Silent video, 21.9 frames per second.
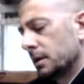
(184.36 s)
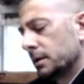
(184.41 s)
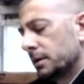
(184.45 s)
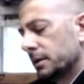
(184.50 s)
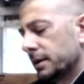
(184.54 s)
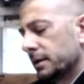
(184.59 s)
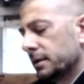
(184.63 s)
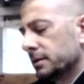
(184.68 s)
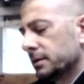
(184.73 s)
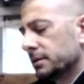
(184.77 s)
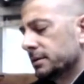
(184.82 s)

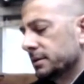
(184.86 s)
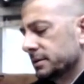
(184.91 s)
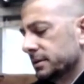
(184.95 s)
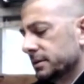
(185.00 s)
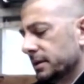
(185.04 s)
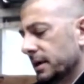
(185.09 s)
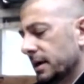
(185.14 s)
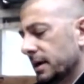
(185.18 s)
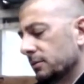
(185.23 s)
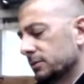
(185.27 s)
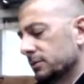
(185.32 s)
needless to say,
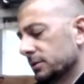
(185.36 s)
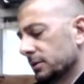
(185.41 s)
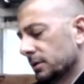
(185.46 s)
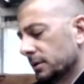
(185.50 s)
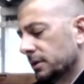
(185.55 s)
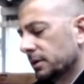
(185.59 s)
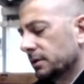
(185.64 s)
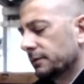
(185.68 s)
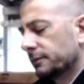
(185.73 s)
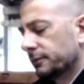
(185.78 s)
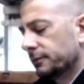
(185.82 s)
I was
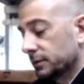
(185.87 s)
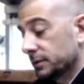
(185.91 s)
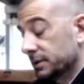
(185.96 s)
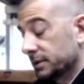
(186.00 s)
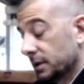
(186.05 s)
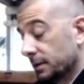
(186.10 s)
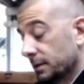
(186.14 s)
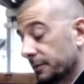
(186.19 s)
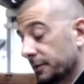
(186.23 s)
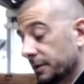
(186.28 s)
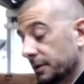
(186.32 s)
looking for
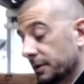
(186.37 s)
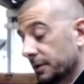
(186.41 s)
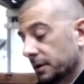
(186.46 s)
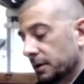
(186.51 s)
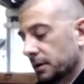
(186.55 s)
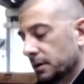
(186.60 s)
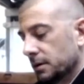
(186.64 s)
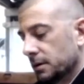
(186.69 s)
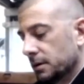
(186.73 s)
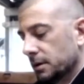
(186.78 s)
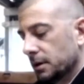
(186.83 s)

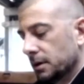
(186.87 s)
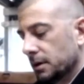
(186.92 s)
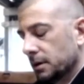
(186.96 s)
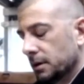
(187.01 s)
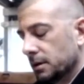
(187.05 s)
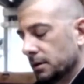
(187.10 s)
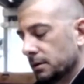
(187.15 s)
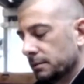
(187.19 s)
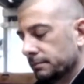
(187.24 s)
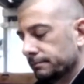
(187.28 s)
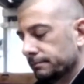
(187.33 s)
something.
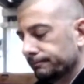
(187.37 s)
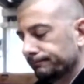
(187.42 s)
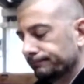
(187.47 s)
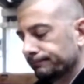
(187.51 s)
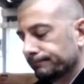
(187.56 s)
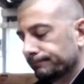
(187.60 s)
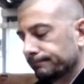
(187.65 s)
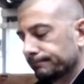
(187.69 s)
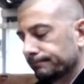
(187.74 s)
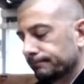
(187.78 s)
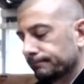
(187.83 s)
I
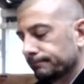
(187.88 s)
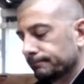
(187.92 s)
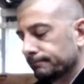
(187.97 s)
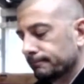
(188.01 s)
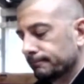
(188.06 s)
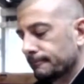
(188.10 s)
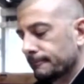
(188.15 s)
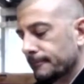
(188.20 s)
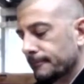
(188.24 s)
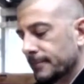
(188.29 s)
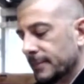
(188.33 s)

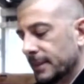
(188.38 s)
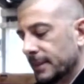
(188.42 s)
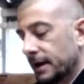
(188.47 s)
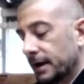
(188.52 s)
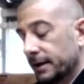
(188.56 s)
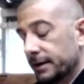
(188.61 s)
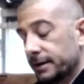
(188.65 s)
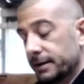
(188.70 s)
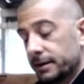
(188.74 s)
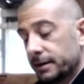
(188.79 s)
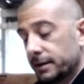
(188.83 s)

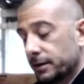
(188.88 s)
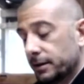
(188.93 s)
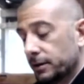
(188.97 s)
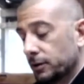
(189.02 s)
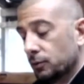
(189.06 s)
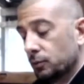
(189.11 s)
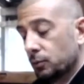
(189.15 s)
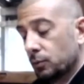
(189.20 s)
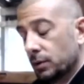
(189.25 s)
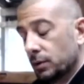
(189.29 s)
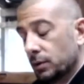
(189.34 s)
didn't know
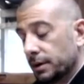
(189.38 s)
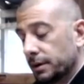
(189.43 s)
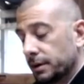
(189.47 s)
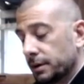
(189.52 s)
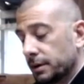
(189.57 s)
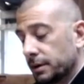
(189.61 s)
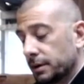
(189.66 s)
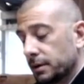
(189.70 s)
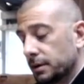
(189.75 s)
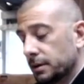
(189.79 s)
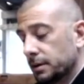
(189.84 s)
what.
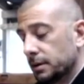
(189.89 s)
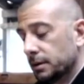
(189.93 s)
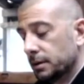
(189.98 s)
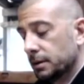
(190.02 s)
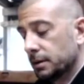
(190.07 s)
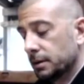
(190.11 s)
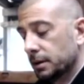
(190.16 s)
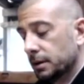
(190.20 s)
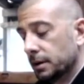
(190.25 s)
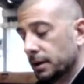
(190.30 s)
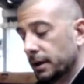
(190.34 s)

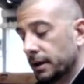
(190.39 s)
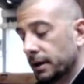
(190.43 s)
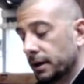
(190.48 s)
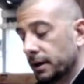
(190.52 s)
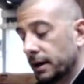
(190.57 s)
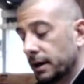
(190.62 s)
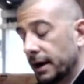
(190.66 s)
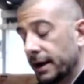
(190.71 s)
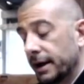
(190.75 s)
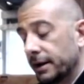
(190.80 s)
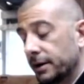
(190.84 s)

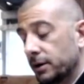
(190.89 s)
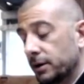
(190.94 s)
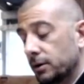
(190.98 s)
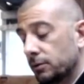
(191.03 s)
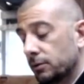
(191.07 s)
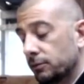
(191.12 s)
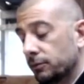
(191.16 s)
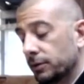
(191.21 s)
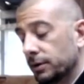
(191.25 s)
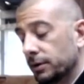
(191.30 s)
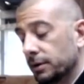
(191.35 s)
I had no
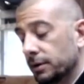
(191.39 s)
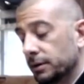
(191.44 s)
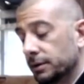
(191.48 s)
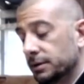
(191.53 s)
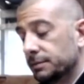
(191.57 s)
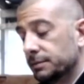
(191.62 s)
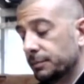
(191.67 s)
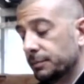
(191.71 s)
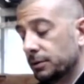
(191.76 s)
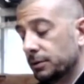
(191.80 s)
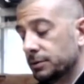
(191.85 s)
real
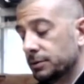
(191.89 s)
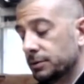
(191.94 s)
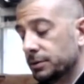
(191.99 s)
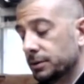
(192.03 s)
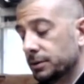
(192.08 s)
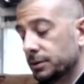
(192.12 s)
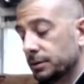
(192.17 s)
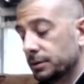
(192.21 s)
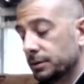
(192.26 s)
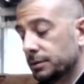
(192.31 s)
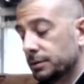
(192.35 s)

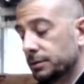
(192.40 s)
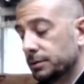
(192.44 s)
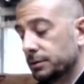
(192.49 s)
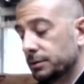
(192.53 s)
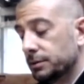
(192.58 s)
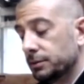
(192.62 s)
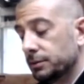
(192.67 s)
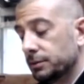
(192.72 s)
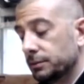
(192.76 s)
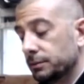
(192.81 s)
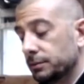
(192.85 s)
exposure
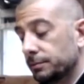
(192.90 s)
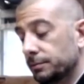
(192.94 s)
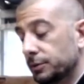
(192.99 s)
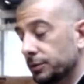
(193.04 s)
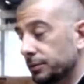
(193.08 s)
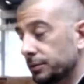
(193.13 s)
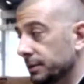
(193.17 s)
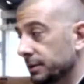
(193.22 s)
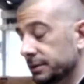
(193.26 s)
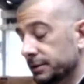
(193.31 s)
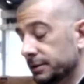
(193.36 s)
to
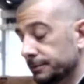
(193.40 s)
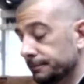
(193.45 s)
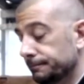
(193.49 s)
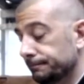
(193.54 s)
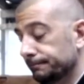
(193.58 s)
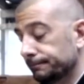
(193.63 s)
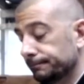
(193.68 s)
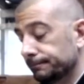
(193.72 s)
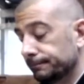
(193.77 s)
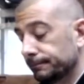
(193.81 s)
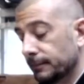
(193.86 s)

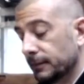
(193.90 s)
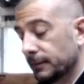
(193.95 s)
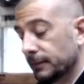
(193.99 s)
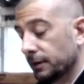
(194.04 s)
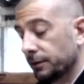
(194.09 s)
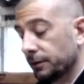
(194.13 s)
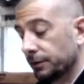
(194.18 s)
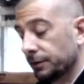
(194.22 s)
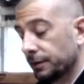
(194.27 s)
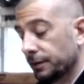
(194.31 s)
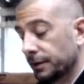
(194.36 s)
Buddhism
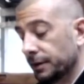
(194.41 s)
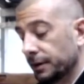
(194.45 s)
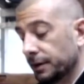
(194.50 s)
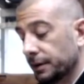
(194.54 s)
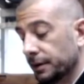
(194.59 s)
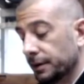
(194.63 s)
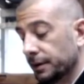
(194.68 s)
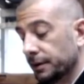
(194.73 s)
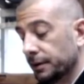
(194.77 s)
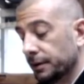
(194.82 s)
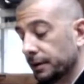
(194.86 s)
other
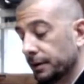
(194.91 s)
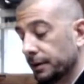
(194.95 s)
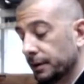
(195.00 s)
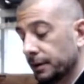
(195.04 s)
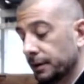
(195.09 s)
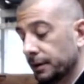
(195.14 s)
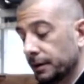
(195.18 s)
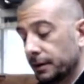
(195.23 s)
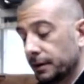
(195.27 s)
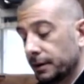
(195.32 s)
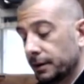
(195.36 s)
than
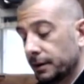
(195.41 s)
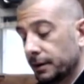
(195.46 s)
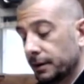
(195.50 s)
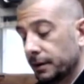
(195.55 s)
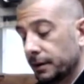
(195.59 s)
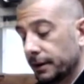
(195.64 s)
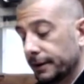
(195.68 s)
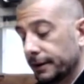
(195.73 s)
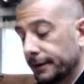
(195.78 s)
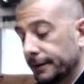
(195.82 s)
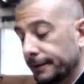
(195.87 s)

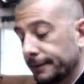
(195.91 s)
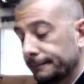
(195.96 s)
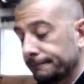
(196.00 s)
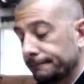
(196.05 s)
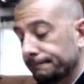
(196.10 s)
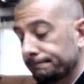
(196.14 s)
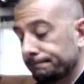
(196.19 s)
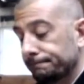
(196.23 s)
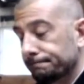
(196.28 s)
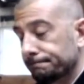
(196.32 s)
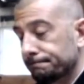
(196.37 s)

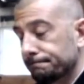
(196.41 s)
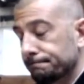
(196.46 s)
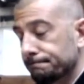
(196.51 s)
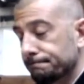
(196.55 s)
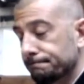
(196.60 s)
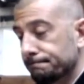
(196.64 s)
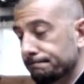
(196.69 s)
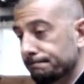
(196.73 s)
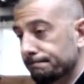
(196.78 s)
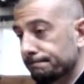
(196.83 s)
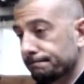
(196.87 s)

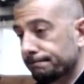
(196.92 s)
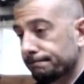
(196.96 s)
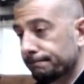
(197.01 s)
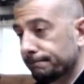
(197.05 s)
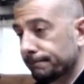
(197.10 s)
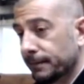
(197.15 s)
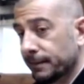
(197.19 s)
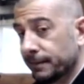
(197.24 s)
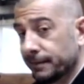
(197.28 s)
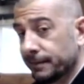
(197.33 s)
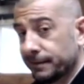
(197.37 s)

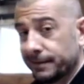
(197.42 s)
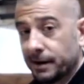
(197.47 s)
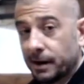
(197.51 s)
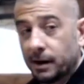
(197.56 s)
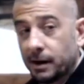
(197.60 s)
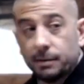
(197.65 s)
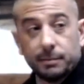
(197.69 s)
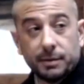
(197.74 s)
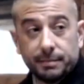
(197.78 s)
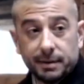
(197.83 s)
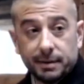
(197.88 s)
the
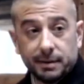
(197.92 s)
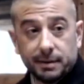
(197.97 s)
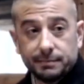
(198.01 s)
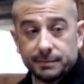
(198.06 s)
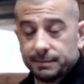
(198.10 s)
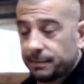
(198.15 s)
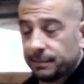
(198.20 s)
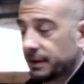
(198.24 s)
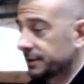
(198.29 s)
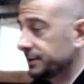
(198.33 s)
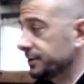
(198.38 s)
Dharma Bumps
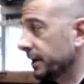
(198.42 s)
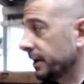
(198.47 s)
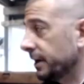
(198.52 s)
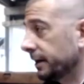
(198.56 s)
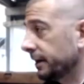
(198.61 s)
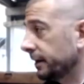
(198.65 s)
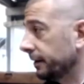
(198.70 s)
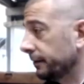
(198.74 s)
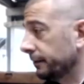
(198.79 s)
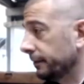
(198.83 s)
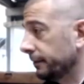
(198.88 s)
by Jack
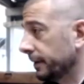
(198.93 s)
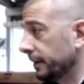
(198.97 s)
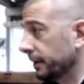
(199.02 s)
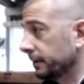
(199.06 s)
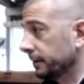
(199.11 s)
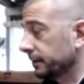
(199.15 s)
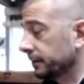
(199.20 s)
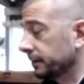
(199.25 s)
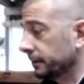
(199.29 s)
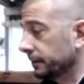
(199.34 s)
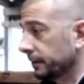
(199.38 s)
Kerouac,
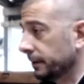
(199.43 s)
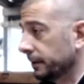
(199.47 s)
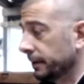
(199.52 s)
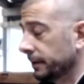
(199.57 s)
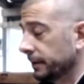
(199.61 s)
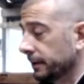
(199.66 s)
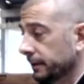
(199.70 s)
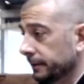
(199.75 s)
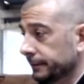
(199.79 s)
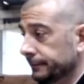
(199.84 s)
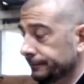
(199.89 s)

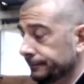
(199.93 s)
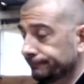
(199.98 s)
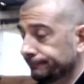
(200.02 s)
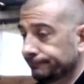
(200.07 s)
or